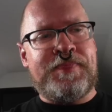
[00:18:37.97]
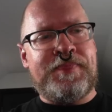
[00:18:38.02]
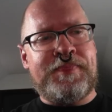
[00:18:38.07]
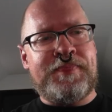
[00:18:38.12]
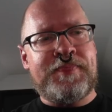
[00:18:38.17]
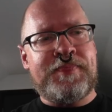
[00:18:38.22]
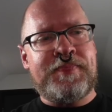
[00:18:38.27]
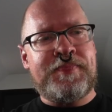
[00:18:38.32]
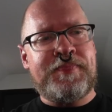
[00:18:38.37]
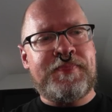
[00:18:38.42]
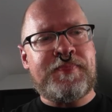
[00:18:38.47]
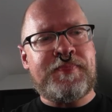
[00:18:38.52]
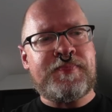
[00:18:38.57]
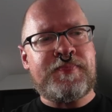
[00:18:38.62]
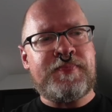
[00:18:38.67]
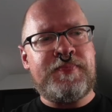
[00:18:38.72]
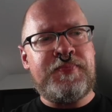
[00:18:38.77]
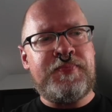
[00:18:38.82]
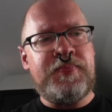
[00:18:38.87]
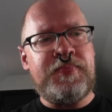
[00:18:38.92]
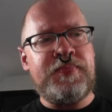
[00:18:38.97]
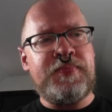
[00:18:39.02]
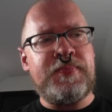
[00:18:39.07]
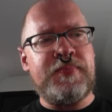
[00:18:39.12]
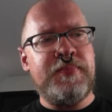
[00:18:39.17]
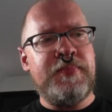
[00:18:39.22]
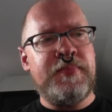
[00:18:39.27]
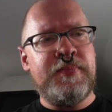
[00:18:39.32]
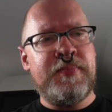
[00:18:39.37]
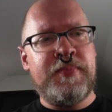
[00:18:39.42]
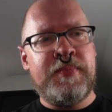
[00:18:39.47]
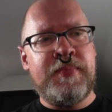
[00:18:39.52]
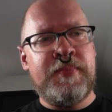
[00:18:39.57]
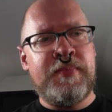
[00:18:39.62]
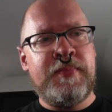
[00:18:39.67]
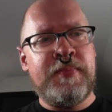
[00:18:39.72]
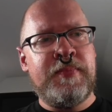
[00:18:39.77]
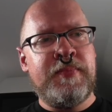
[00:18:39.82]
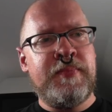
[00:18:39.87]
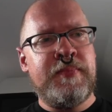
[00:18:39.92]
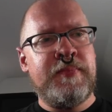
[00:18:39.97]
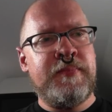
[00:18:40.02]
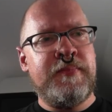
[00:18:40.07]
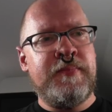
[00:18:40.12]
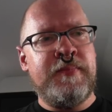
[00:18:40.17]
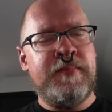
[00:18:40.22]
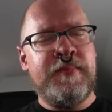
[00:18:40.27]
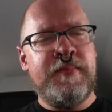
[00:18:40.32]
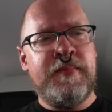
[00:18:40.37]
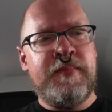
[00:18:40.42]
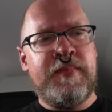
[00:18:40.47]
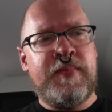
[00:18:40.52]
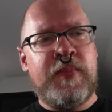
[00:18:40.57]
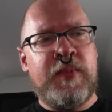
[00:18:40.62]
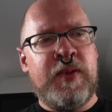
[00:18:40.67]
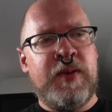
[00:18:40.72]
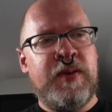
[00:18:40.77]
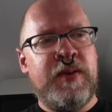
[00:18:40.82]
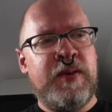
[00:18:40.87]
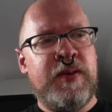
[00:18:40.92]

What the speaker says: (no one is talking)